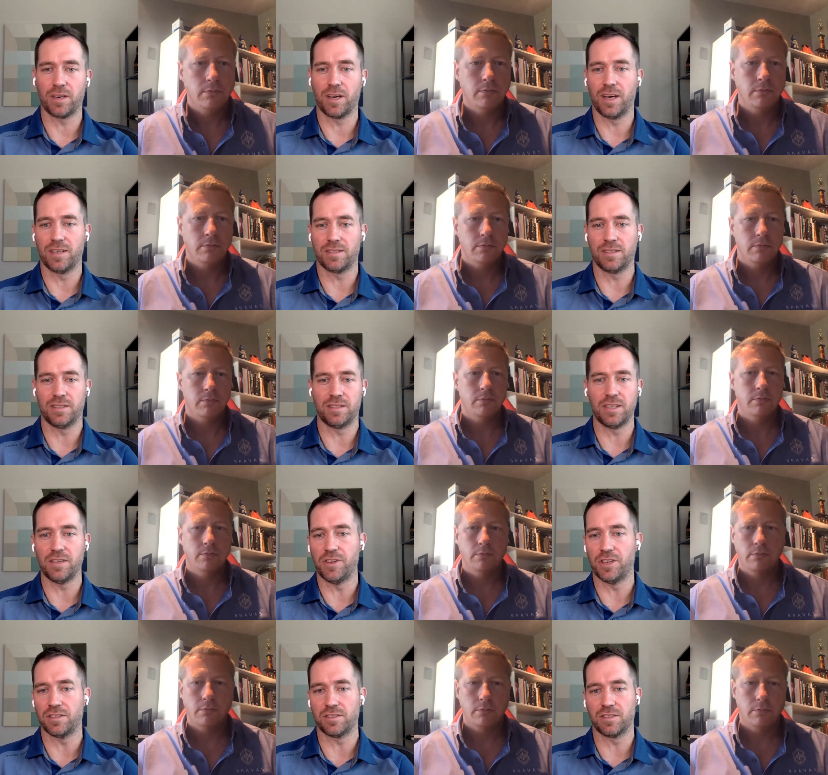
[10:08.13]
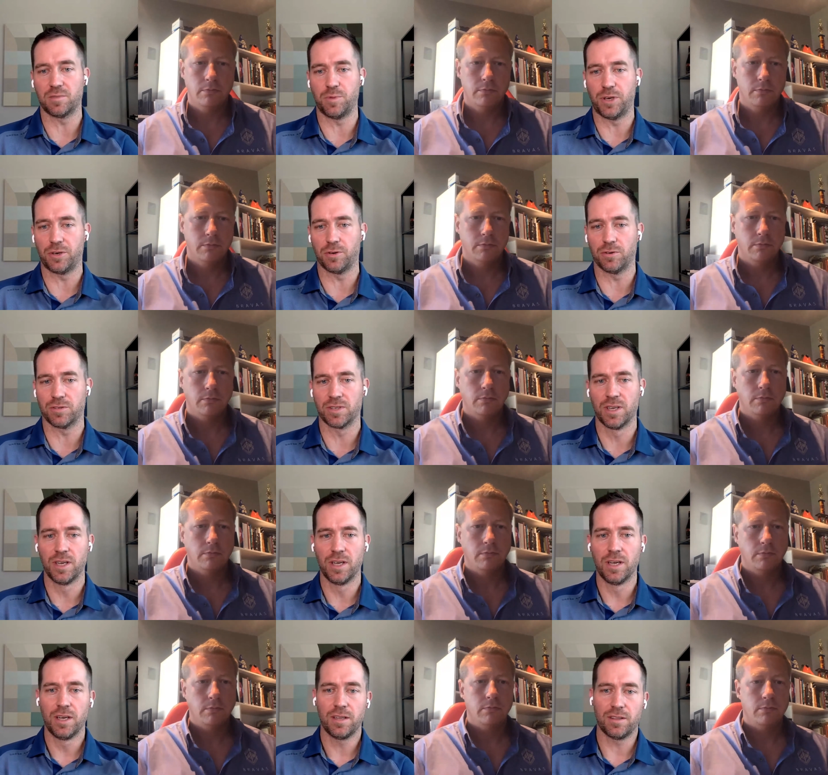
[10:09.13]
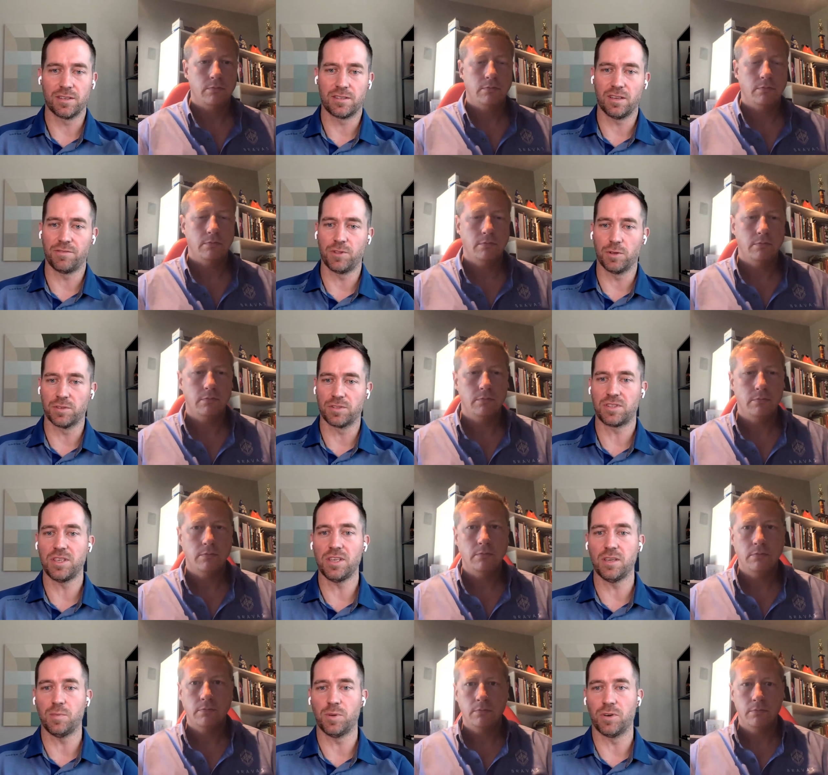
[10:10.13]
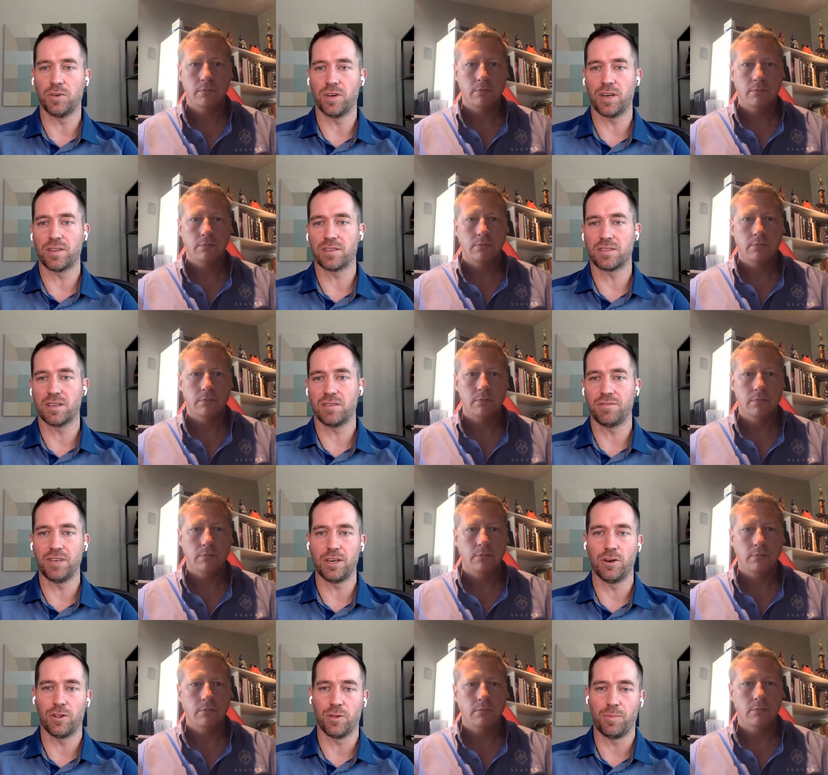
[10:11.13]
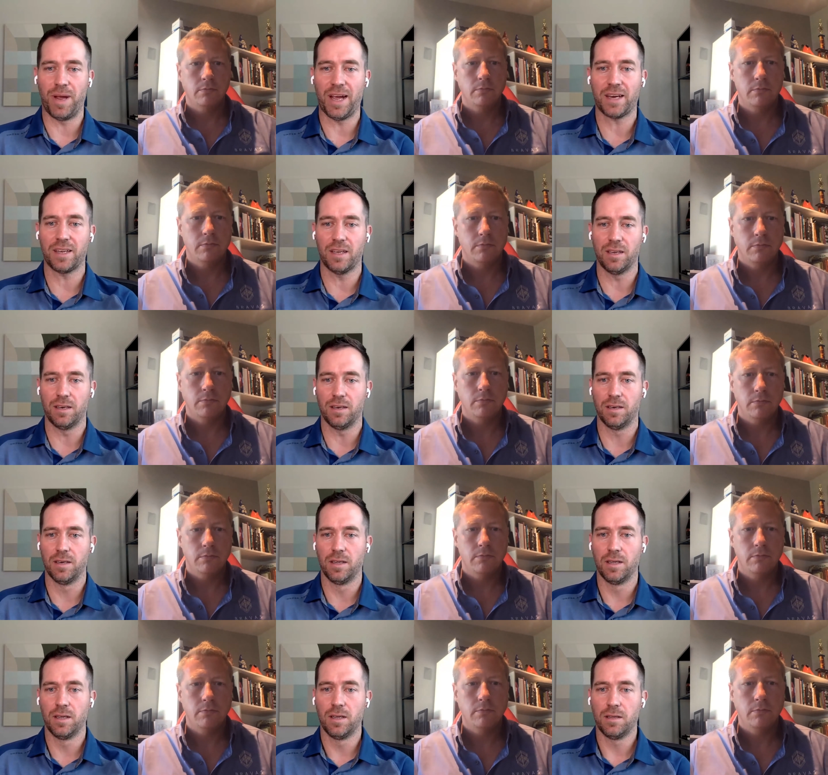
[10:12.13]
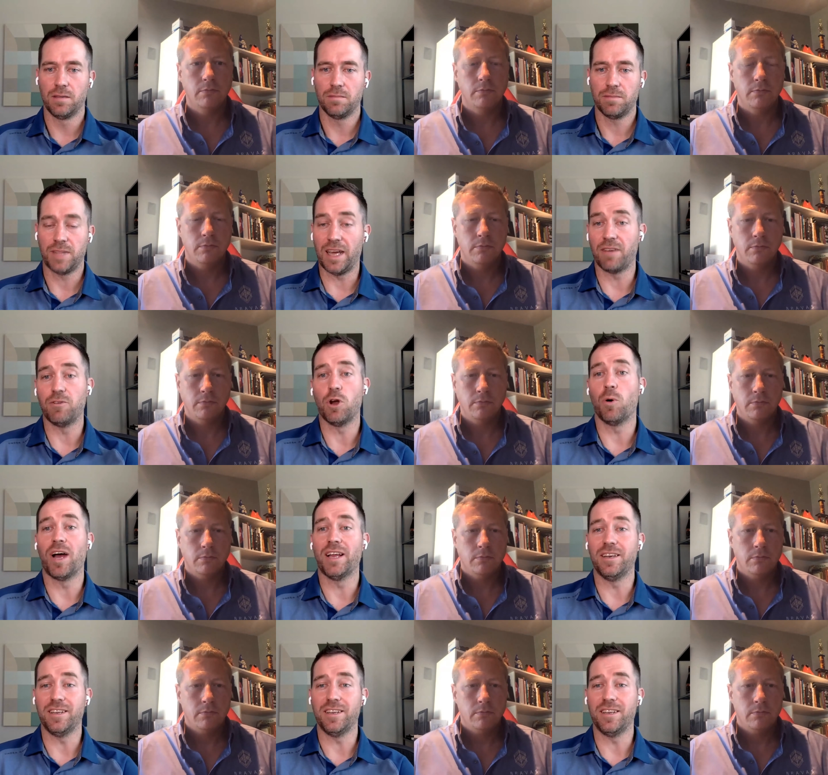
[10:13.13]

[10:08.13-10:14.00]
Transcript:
Speaker 1: they recognize, the TVs, the speakers, the stuff they'll see, but a lot of the stuff needed on the back end, they have